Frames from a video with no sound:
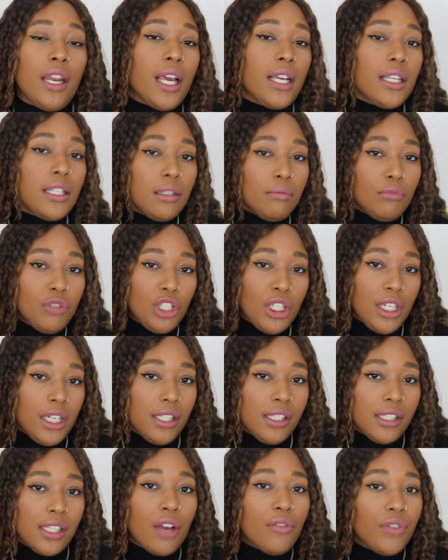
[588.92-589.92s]
like some
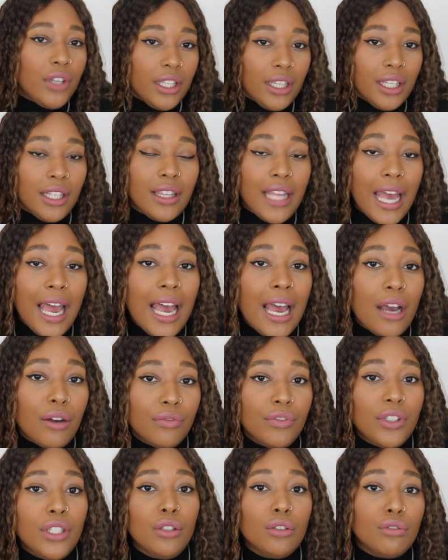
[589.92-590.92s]
jeans, I think that that
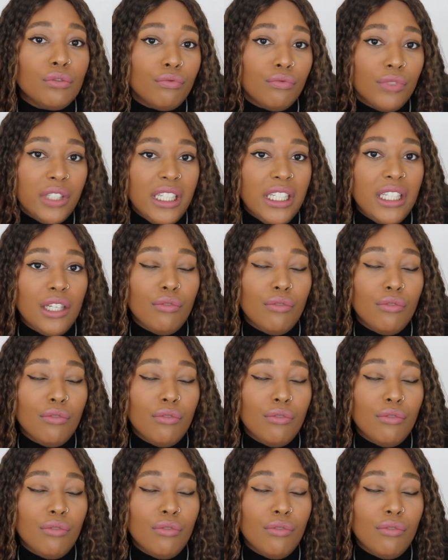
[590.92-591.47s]
outfit looks really,